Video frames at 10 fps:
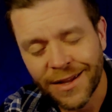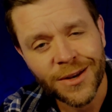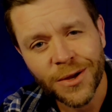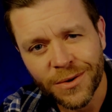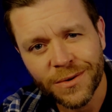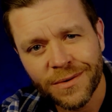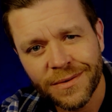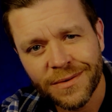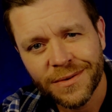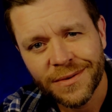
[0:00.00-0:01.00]
I know
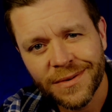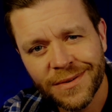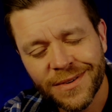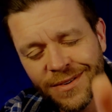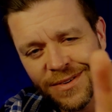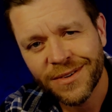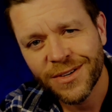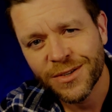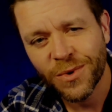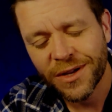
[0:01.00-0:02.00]

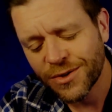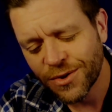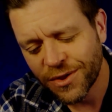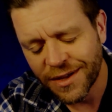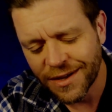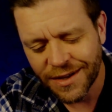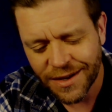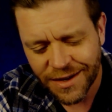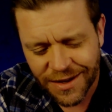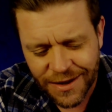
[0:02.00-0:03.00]
just what you're
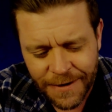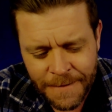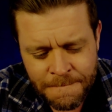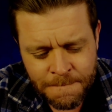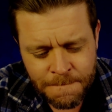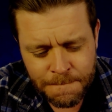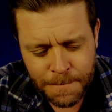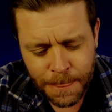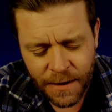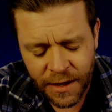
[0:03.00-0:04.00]
thinking.
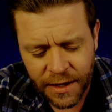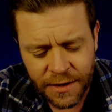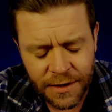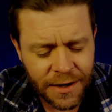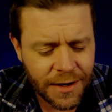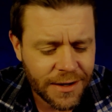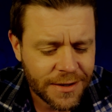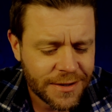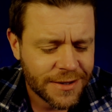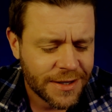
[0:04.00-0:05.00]
And I
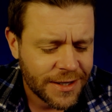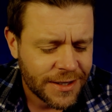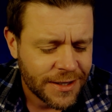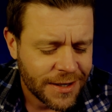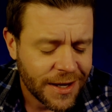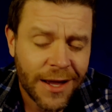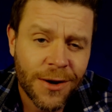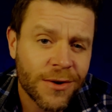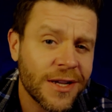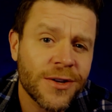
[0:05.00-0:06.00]

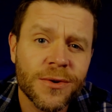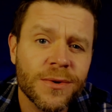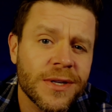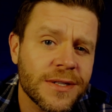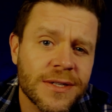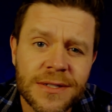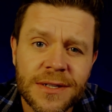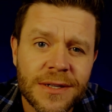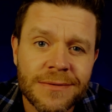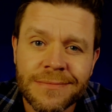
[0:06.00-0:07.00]
don't need your reasons.